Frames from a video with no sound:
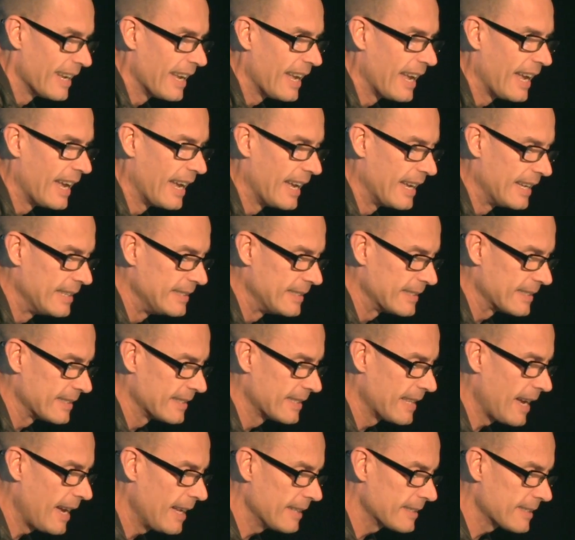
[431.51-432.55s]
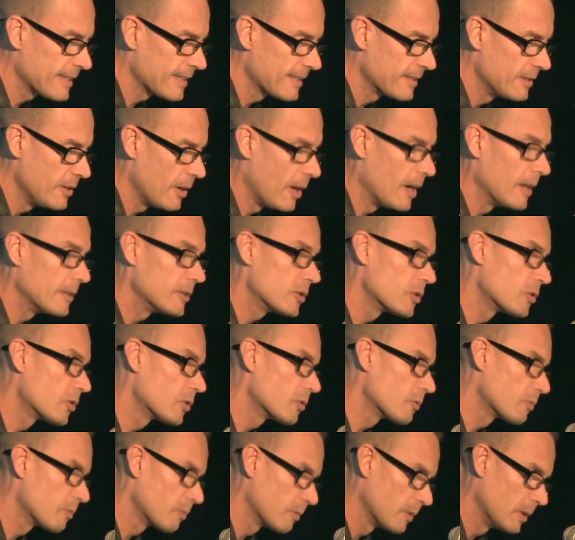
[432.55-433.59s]
And that's not
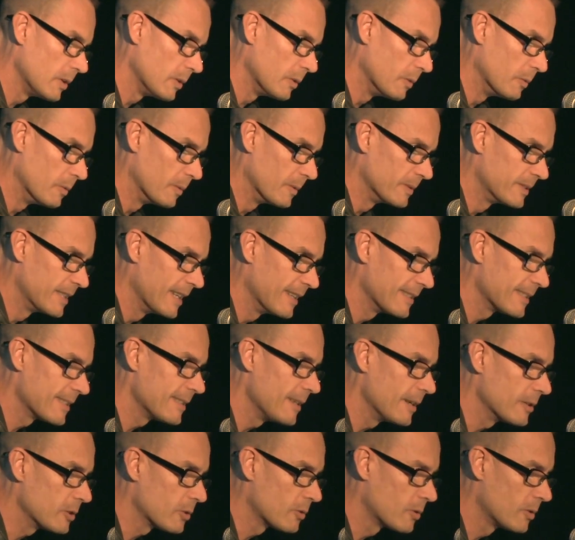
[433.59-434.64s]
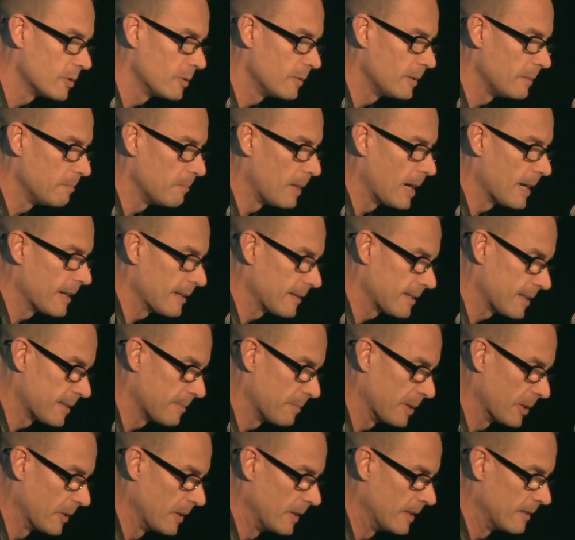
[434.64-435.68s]
true. That's not true in my
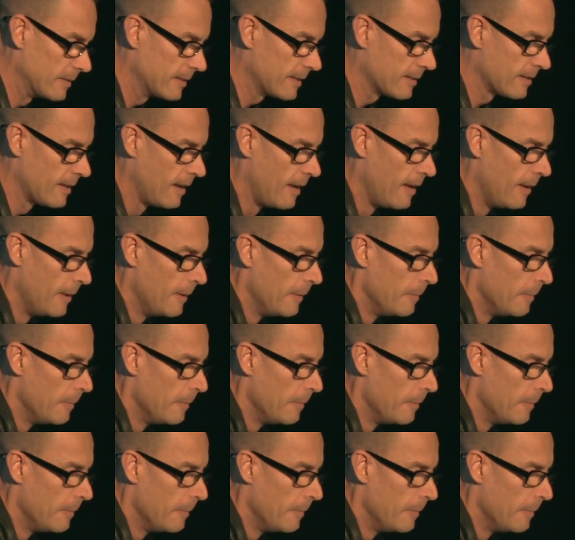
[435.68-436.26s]
experience.